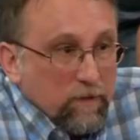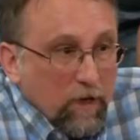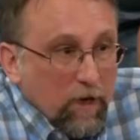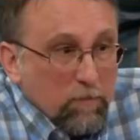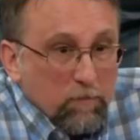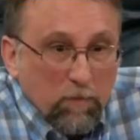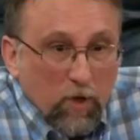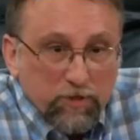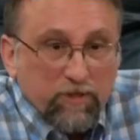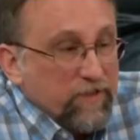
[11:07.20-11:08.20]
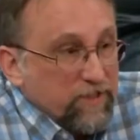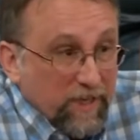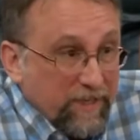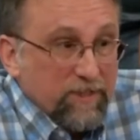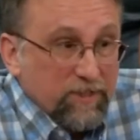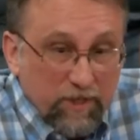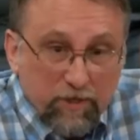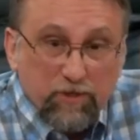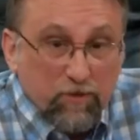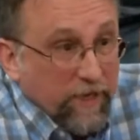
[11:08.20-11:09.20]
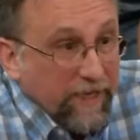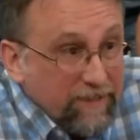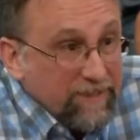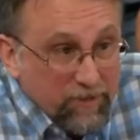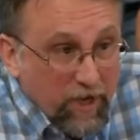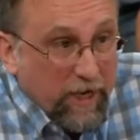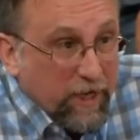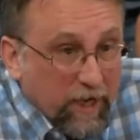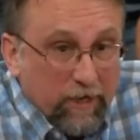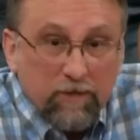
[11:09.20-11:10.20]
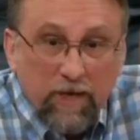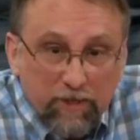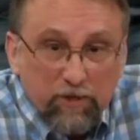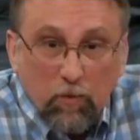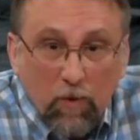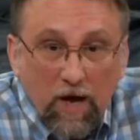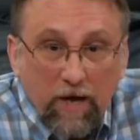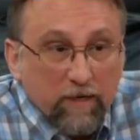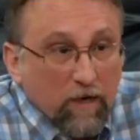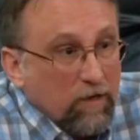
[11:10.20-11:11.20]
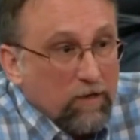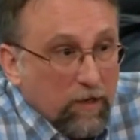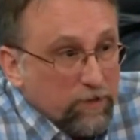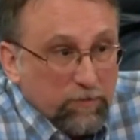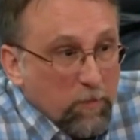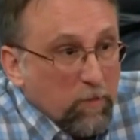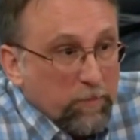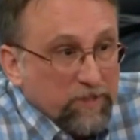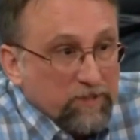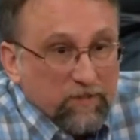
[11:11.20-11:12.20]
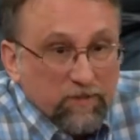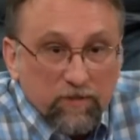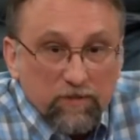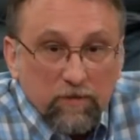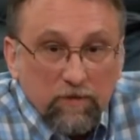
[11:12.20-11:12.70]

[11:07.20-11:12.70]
Most of us in this industry, in the state and nationwide, are small businesses.